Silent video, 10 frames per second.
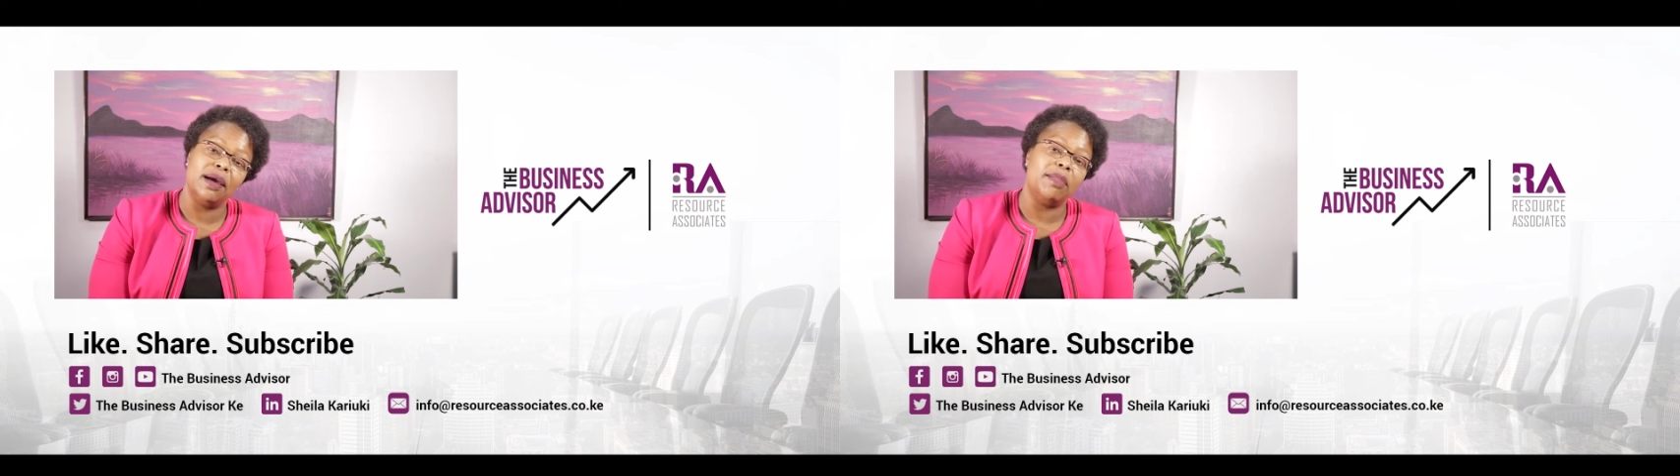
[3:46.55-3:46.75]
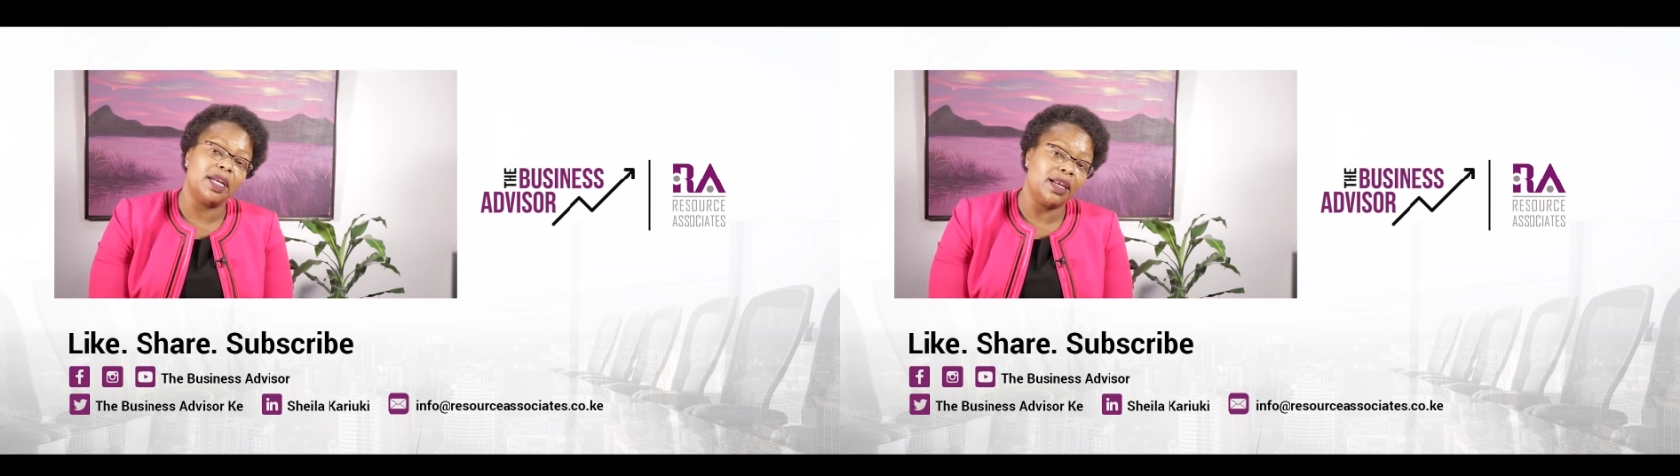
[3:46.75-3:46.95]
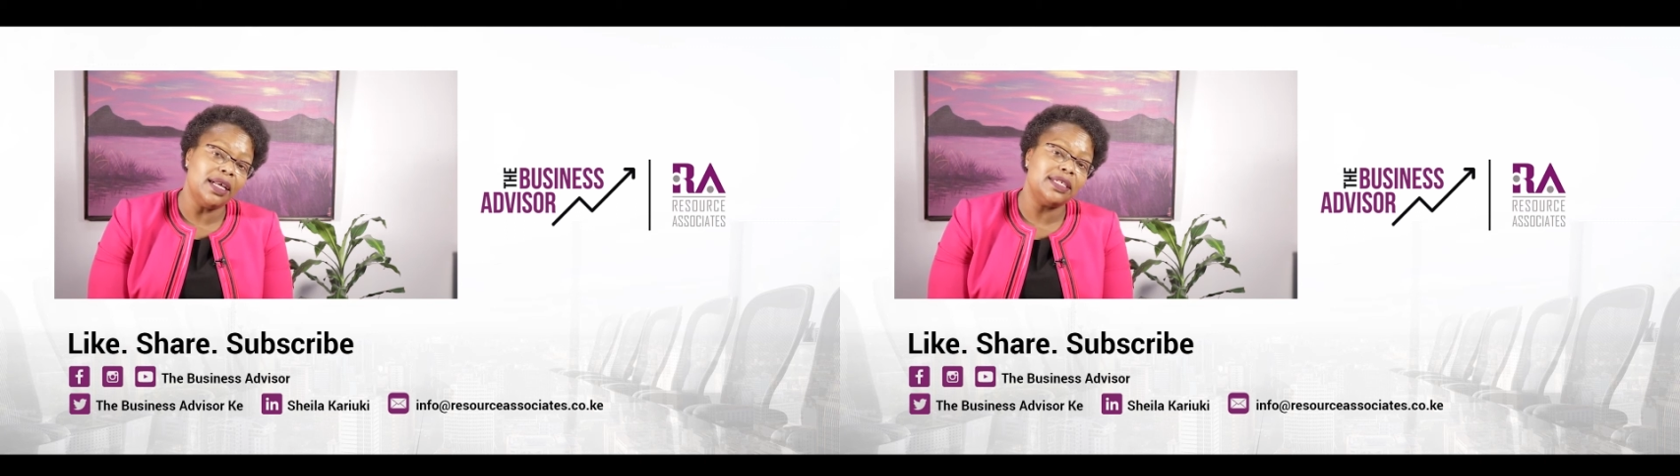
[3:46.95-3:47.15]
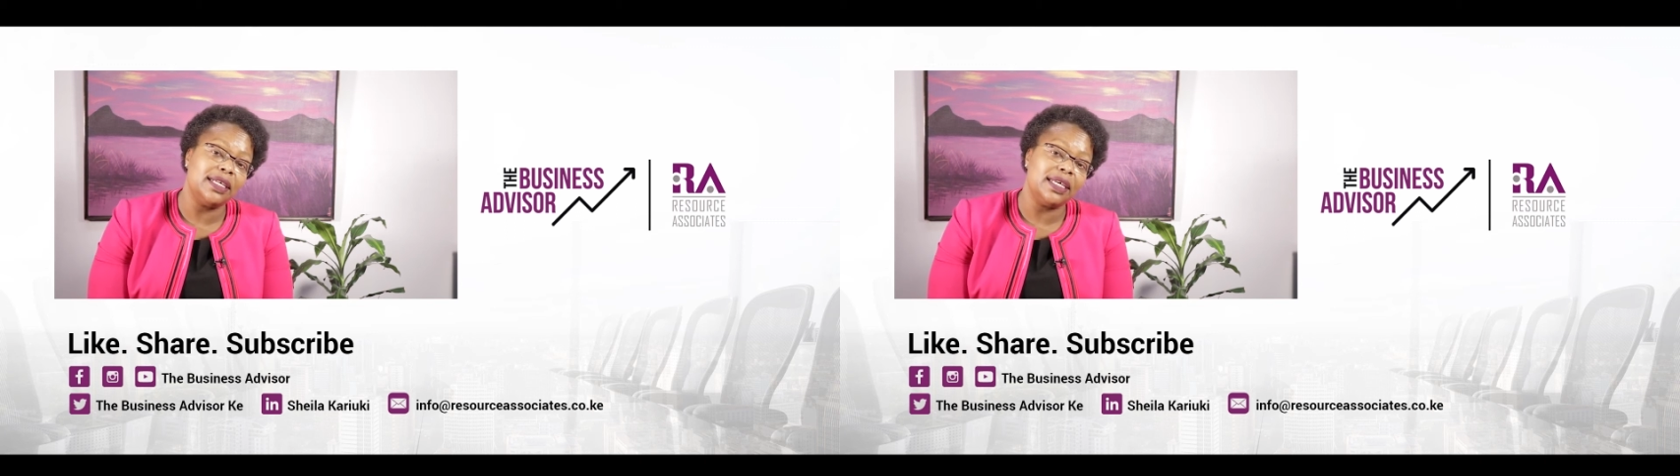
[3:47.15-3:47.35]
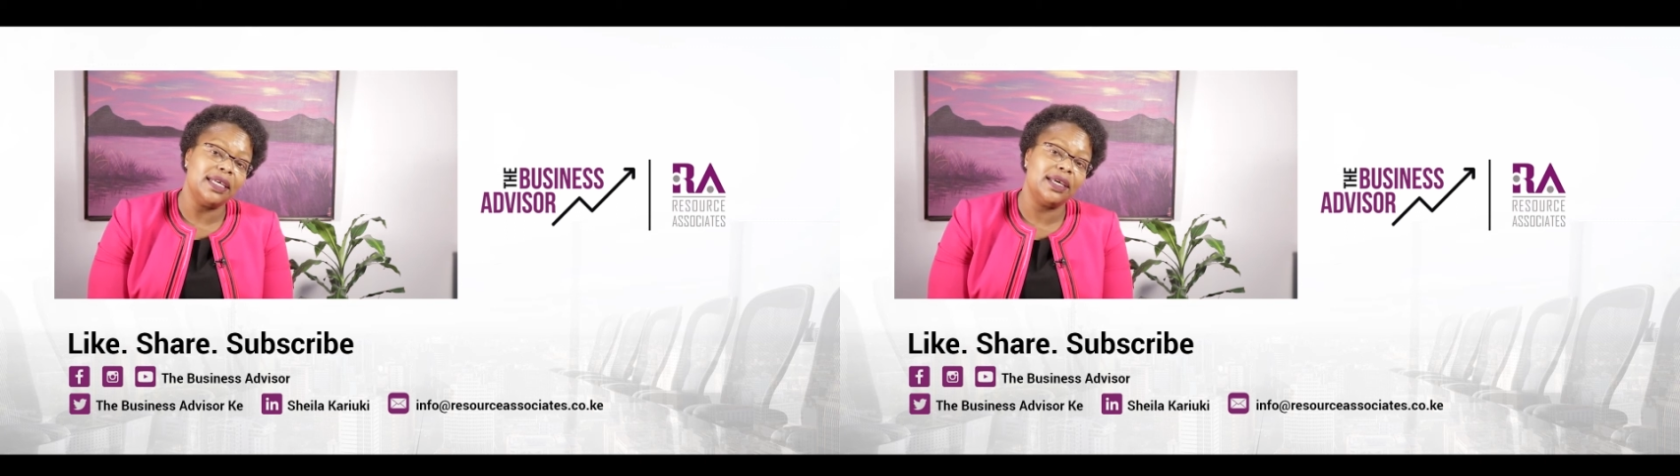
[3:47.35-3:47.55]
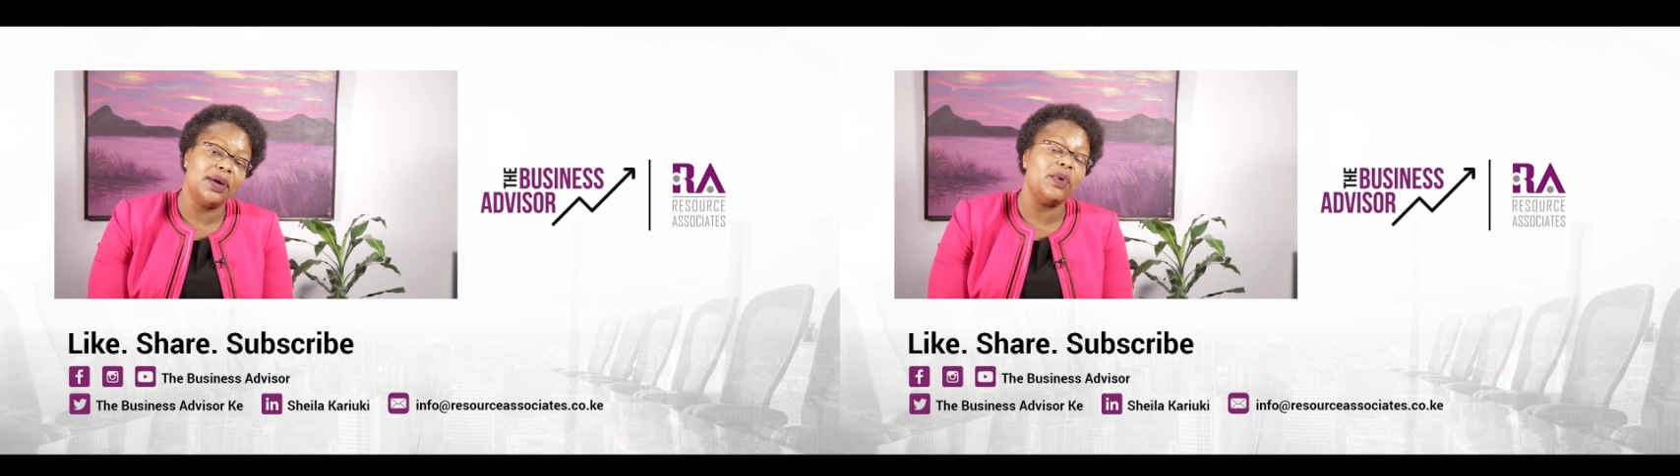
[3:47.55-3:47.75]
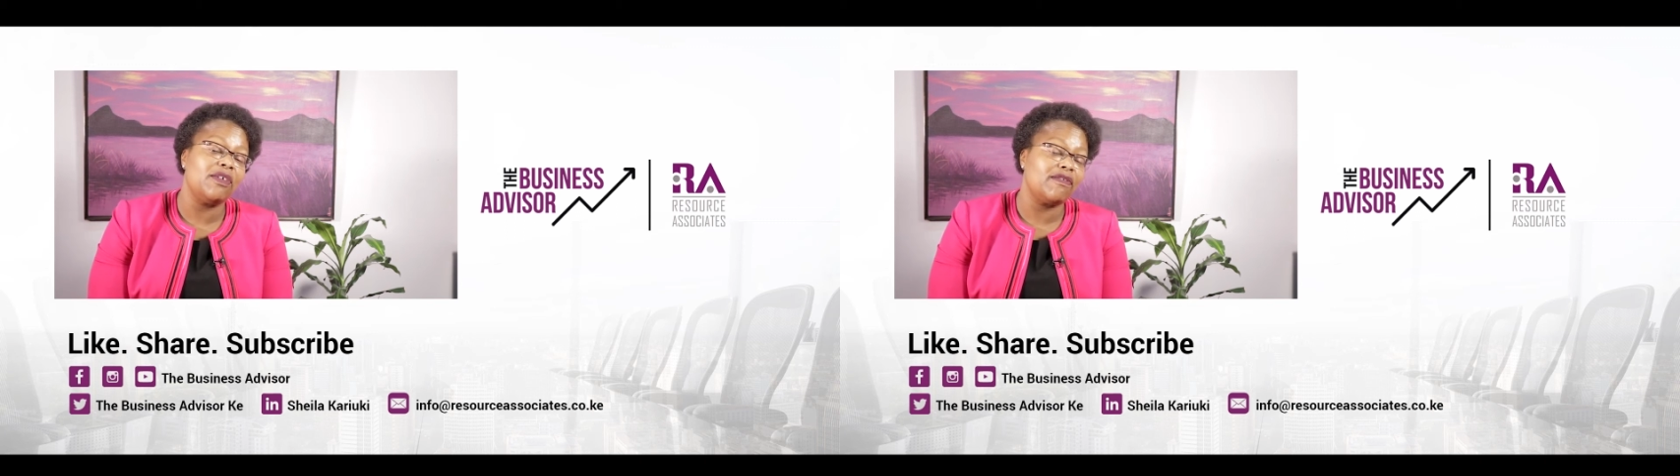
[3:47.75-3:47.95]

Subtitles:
but largely we